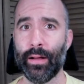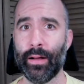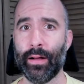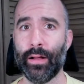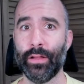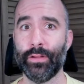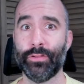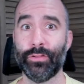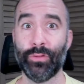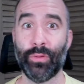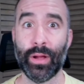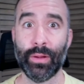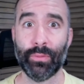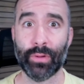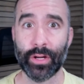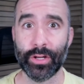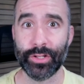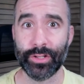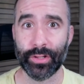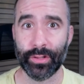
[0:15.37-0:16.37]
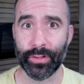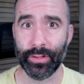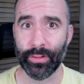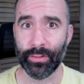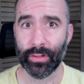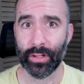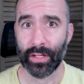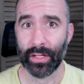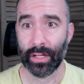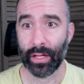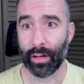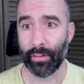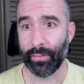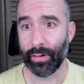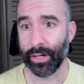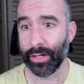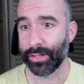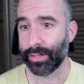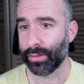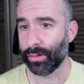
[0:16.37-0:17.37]
So I want to show you a
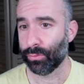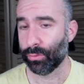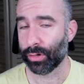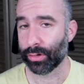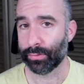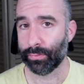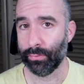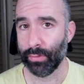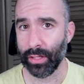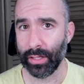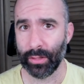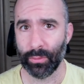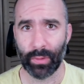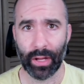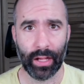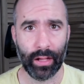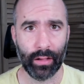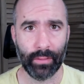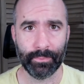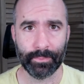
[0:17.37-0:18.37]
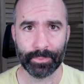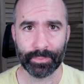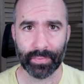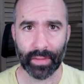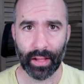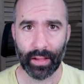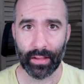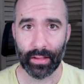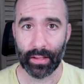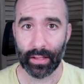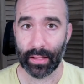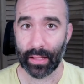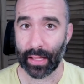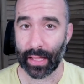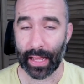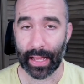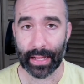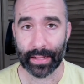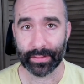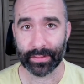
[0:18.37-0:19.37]
variation that works really well
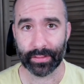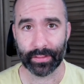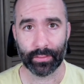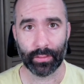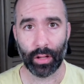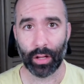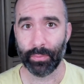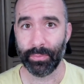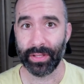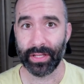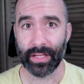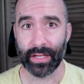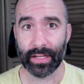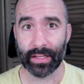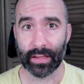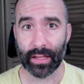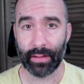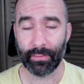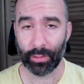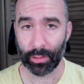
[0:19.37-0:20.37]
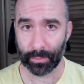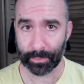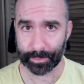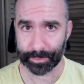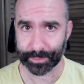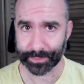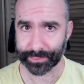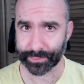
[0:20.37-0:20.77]
at a beginning level,